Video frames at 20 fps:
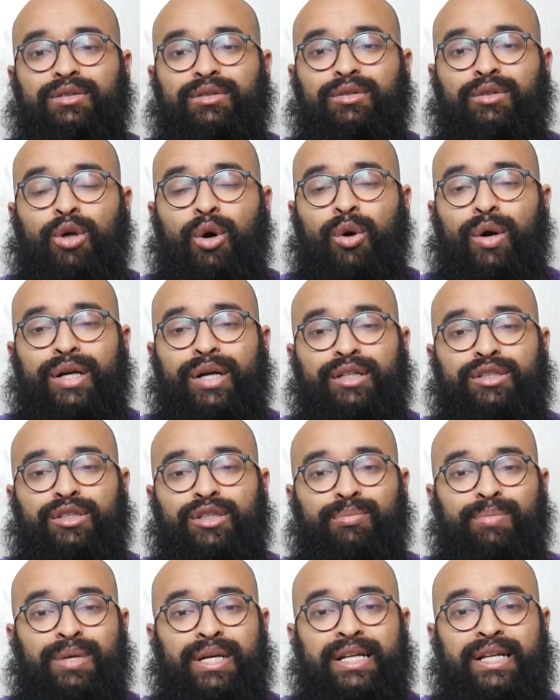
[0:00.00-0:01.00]
going
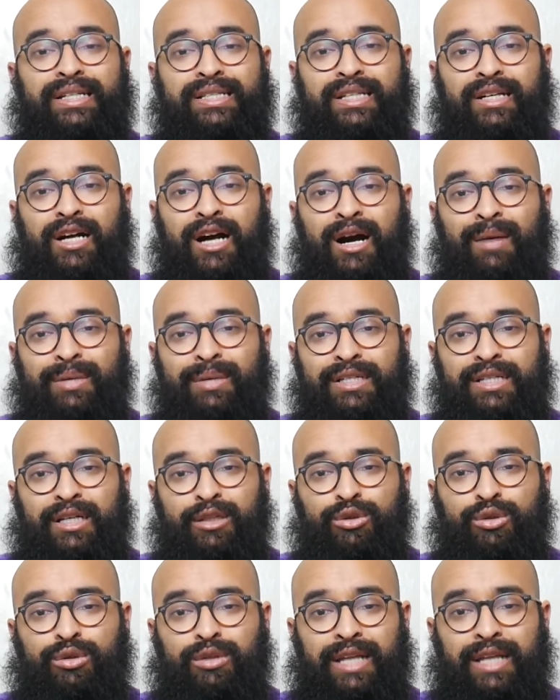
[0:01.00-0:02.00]
to meetings at Comedy
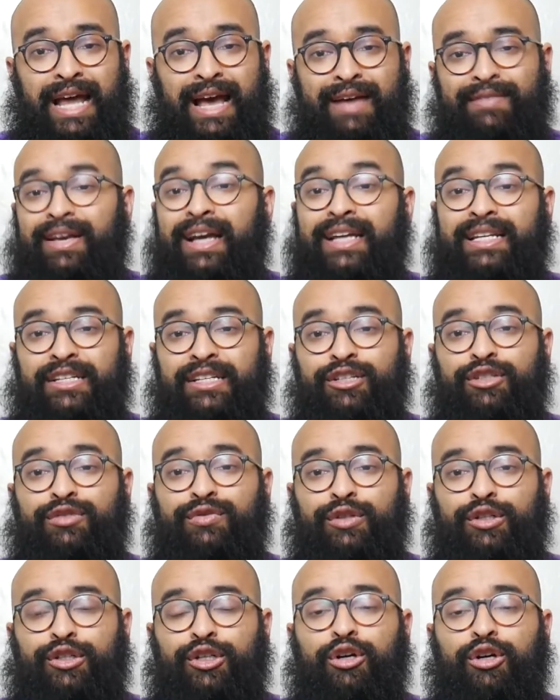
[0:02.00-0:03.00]
Central and having ideas
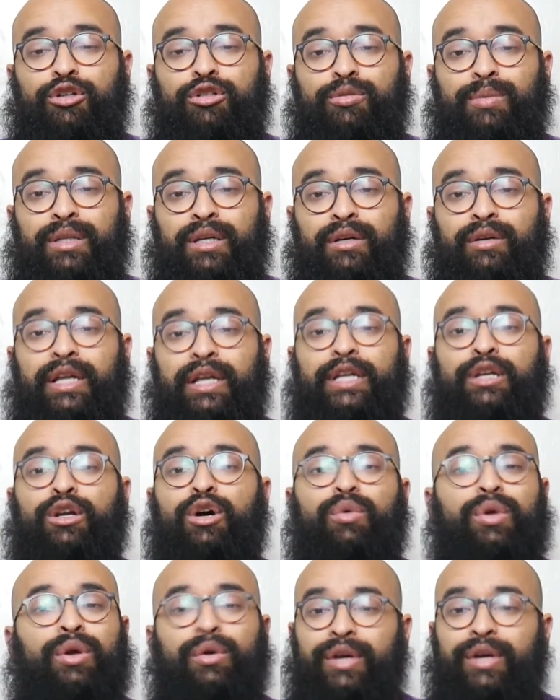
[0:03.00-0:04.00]
for shows, but they were like, no,
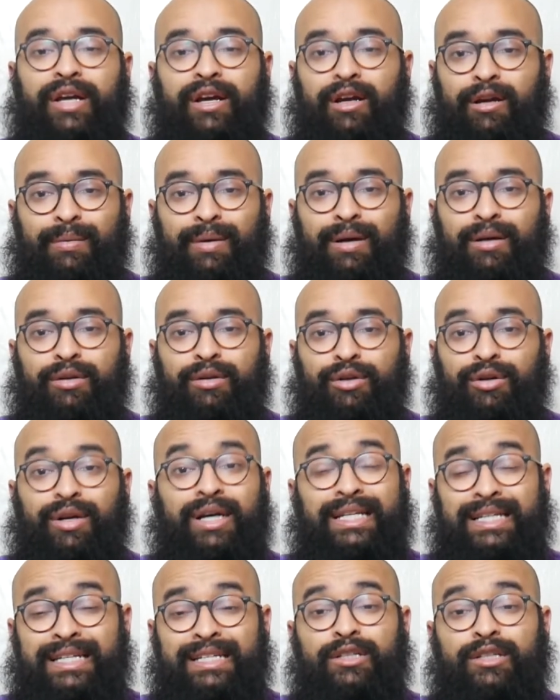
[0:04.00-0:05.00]
we don't care about your
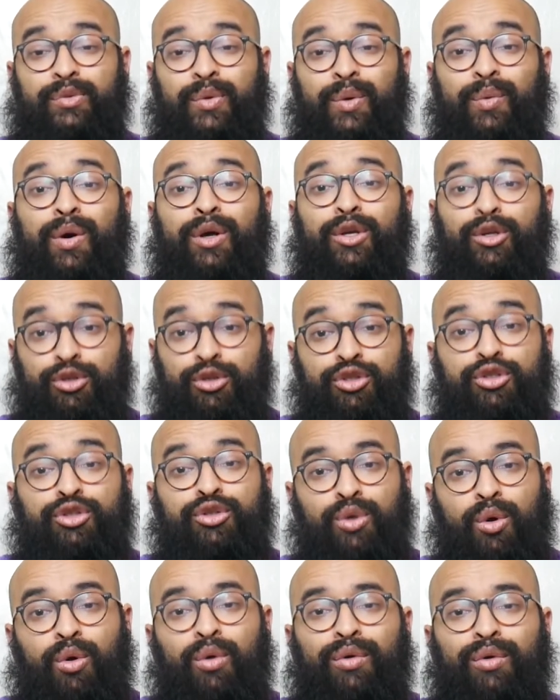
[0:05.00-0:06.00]
ideas. We want your
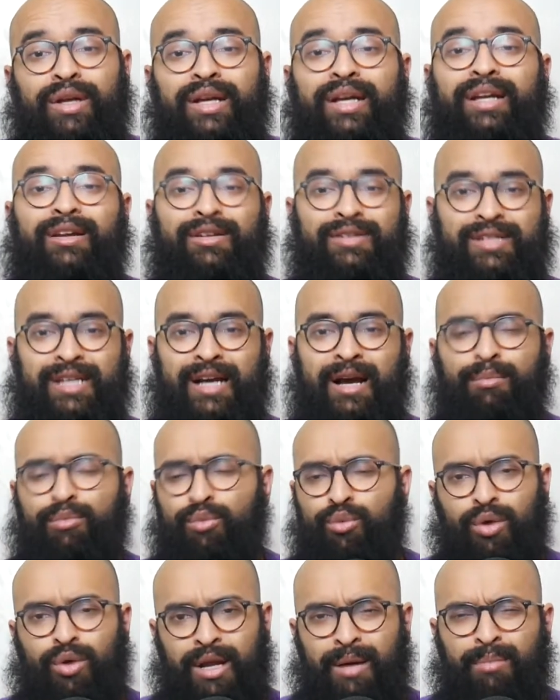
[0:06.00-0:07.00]
story. And I was like, I'm
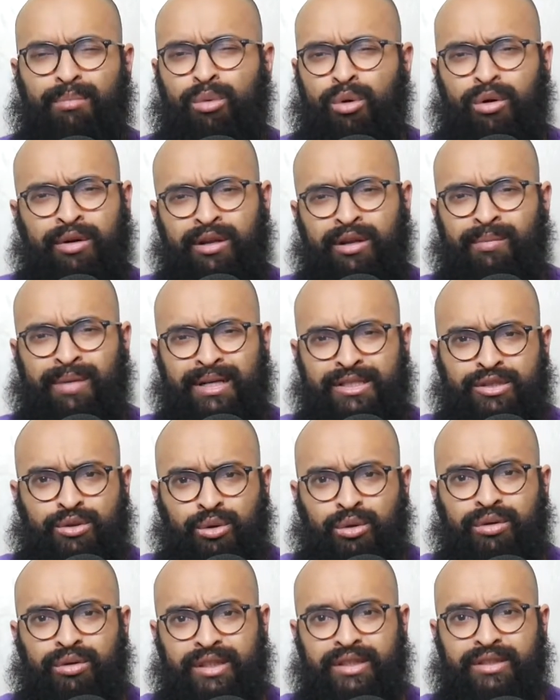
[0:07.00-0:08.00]
more than my
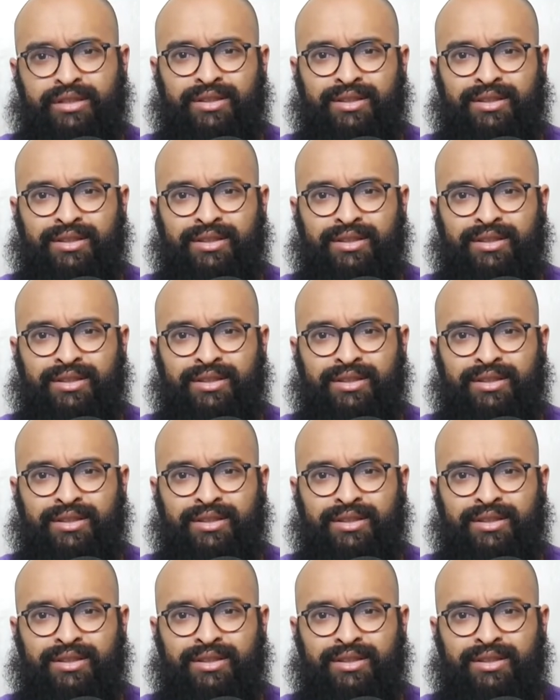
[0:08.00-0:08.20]
story.